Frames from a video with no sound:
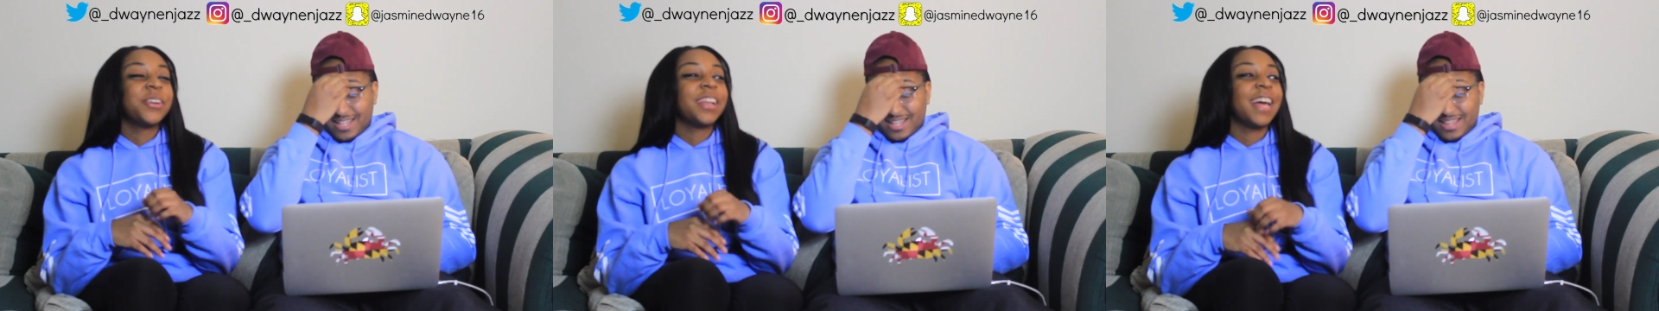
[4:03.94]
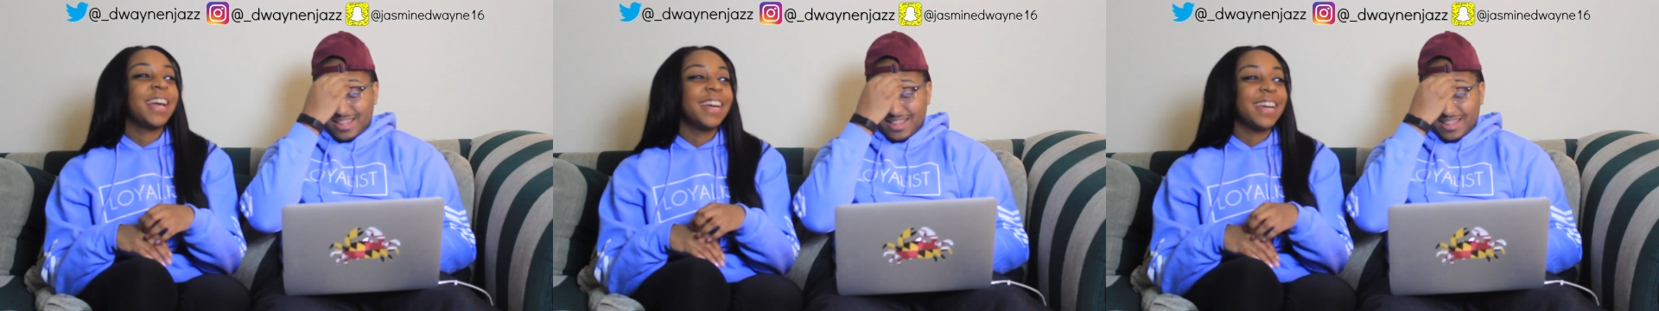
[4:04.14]

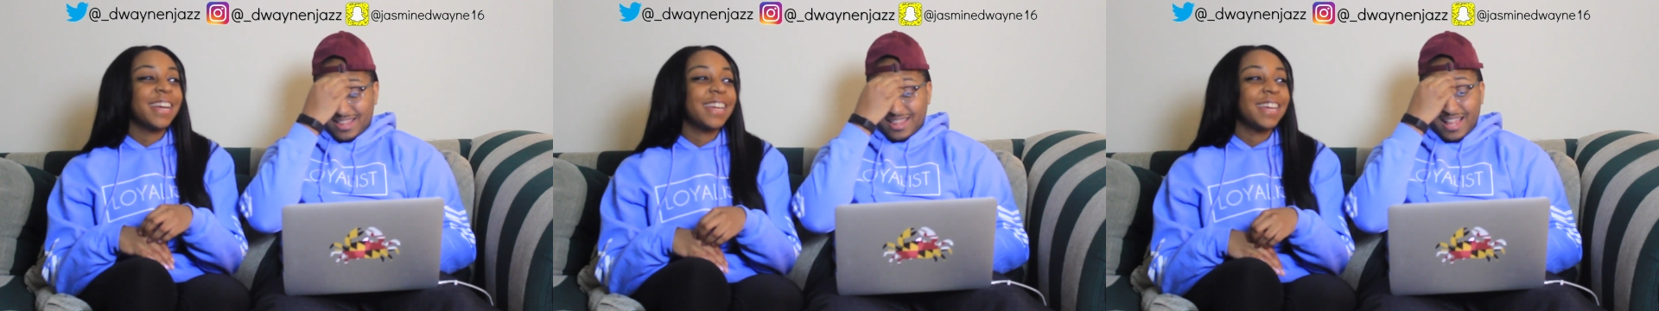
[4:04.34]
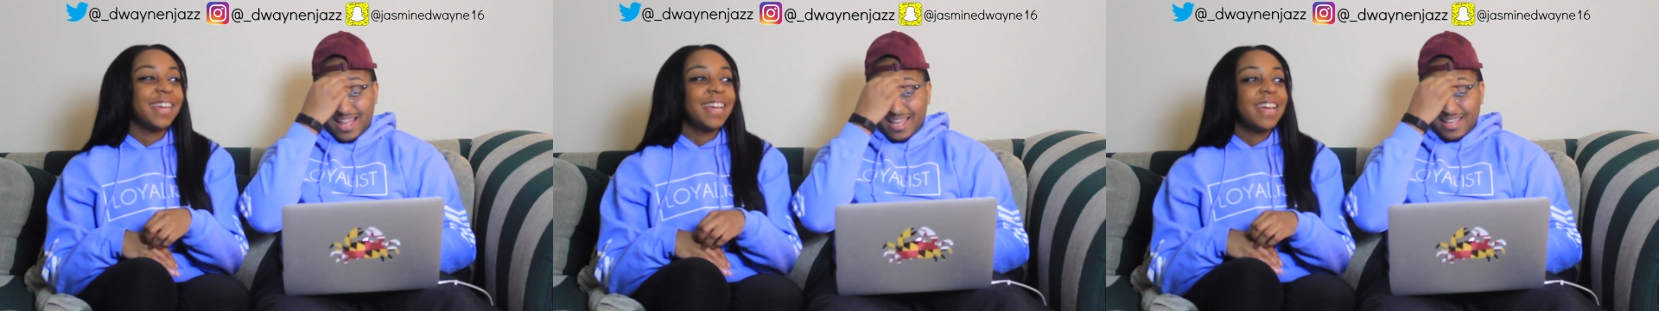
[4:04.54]
Speaker 1: like,
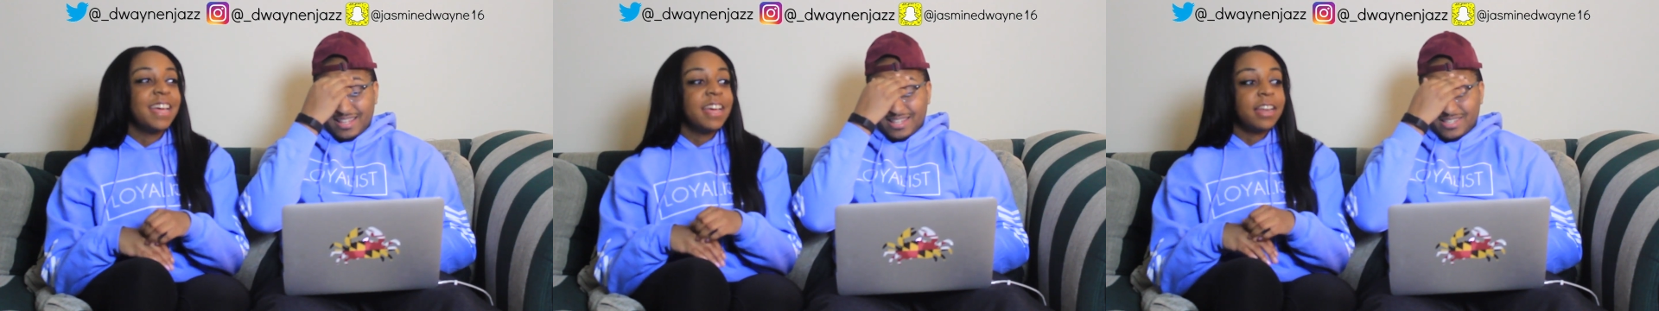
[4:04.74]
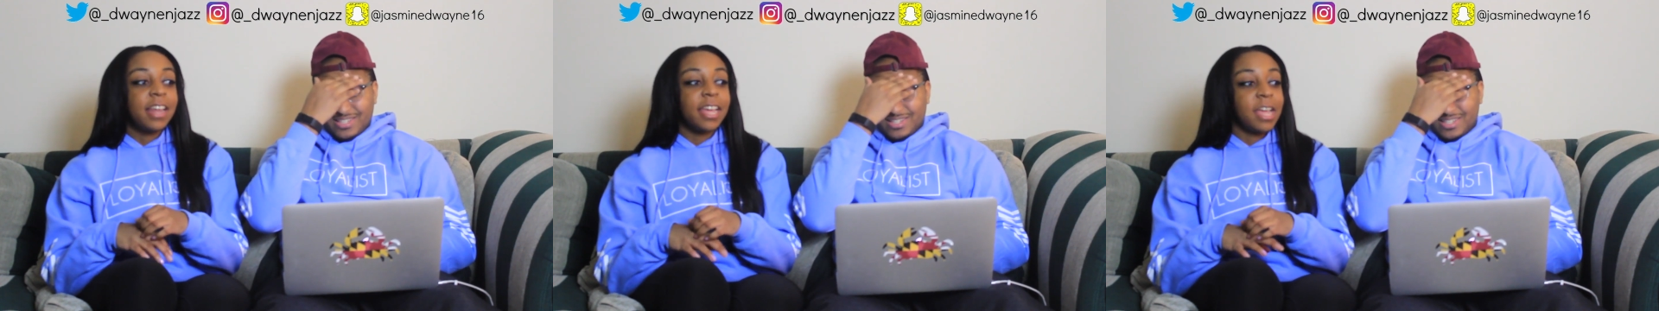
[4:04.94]
like,
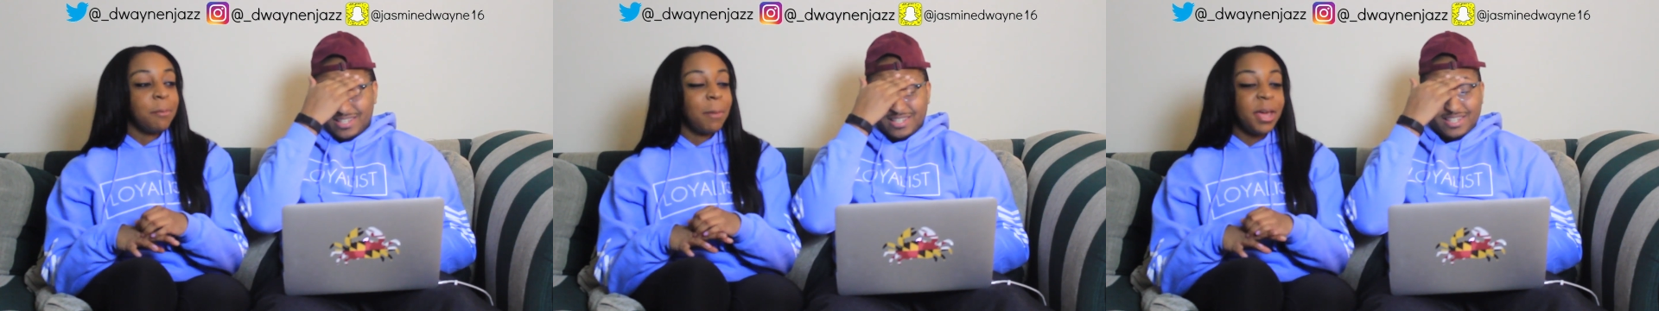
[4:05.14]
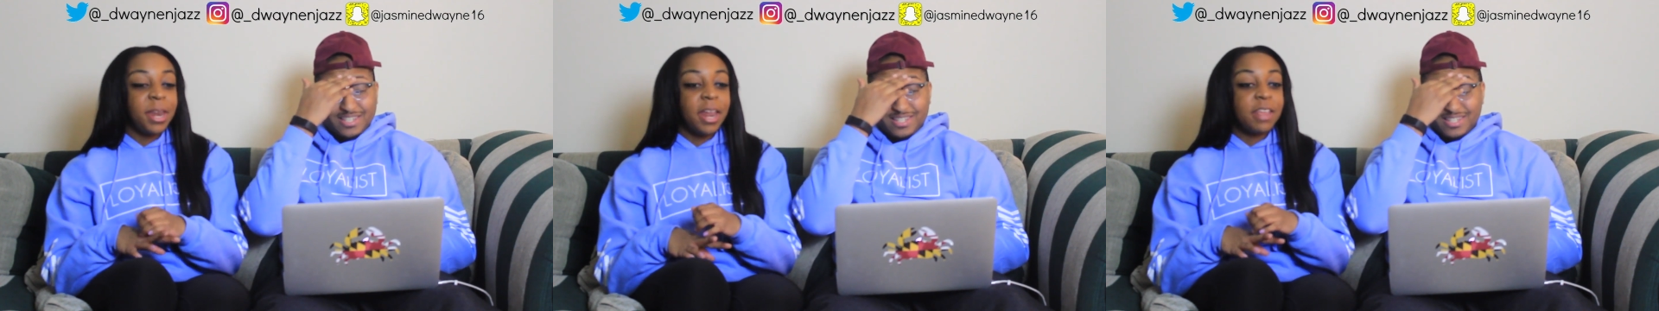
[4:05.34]
this, like
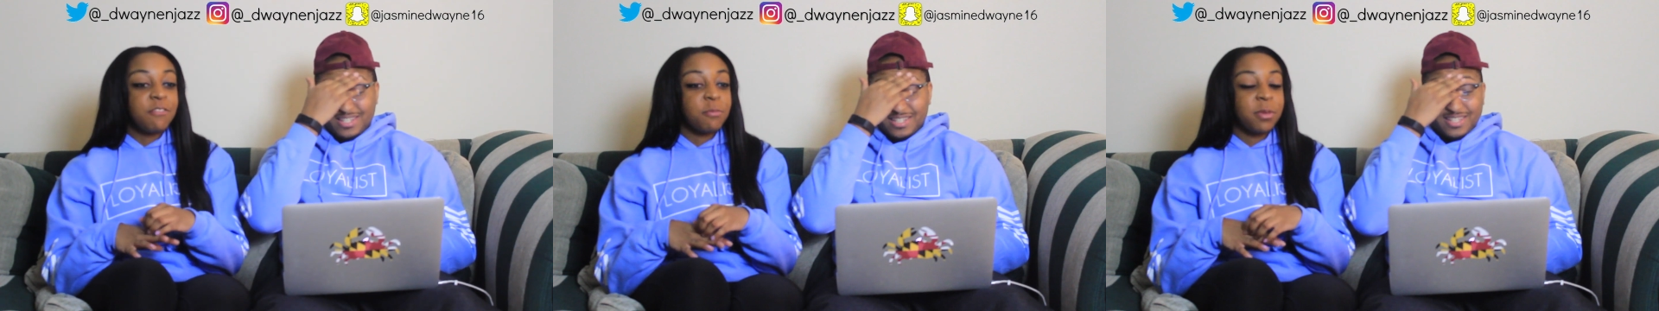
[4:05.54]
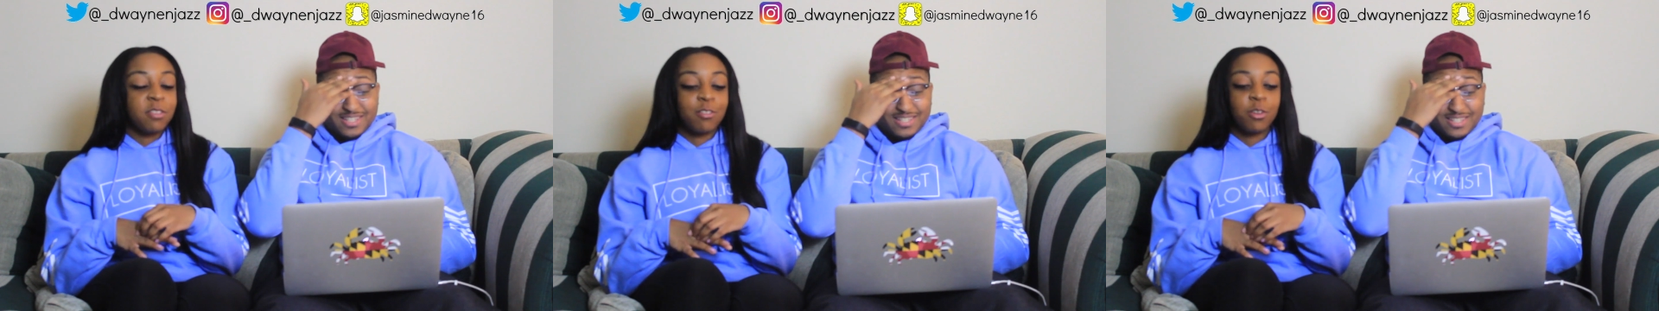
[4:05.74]
it might not
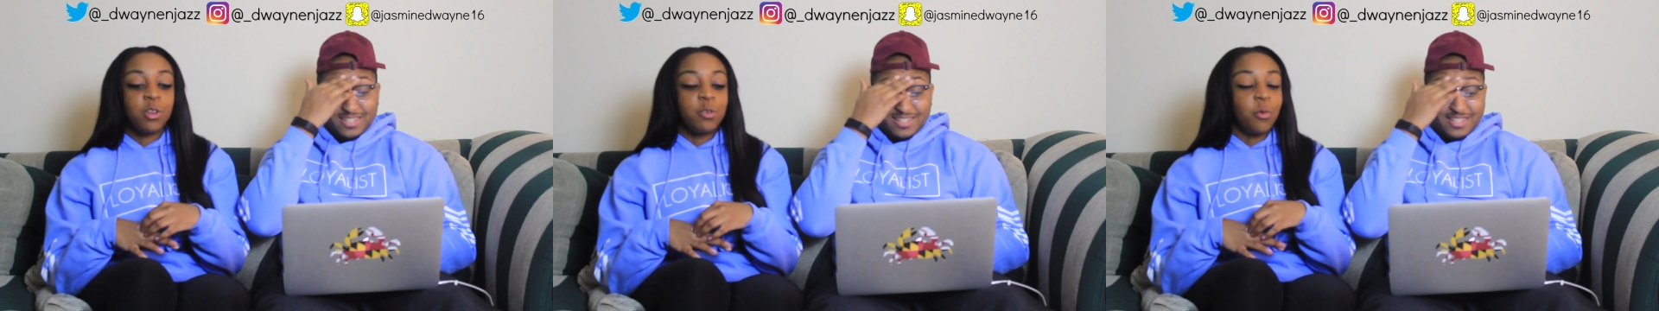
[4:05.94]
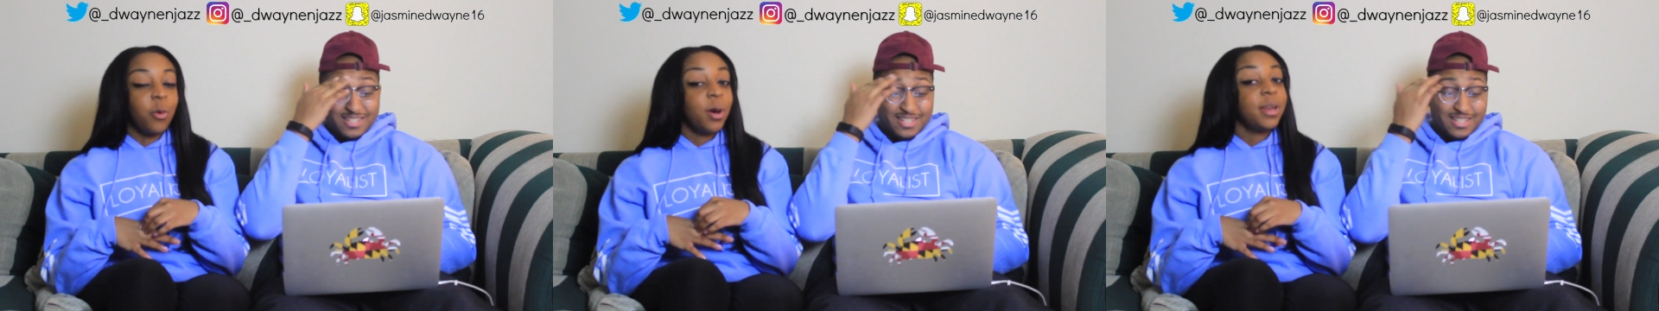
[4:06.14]
even be
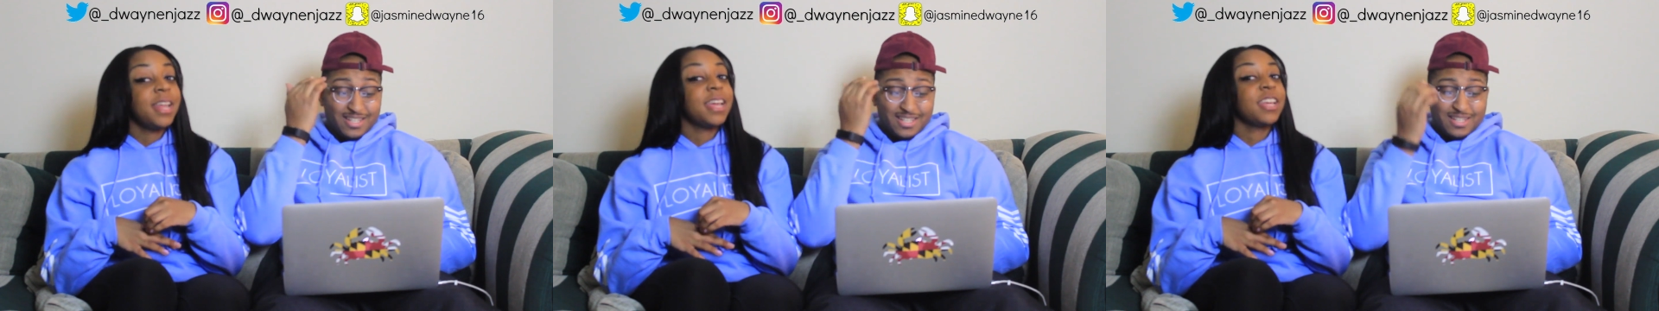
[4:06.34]
21 one